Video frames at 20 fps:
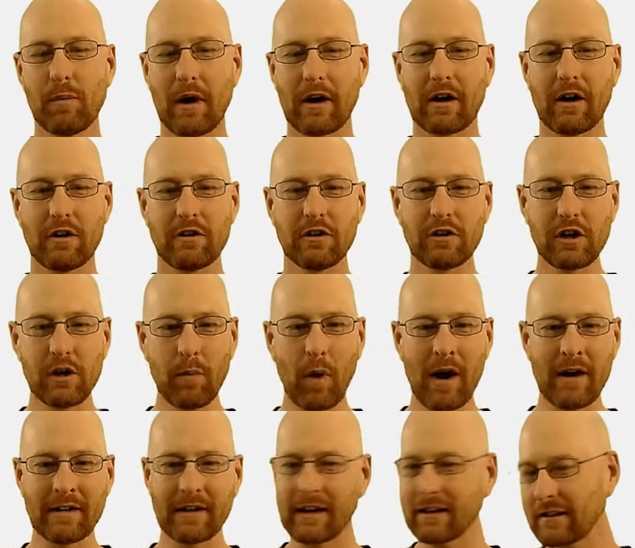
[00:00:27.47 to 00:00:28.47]
coupon code
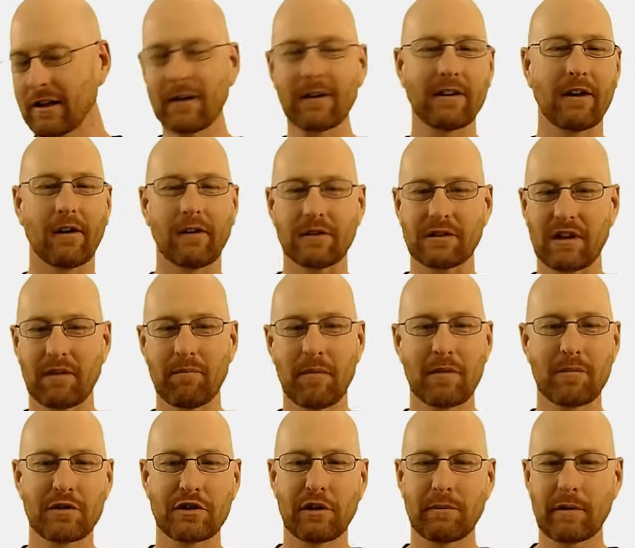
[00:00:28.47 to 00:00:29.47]
YouTube1 to get $30 off
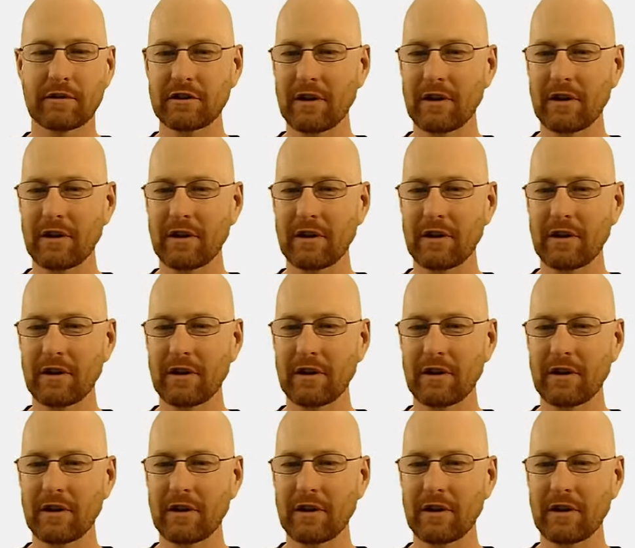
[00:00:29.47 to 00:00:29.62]
membership.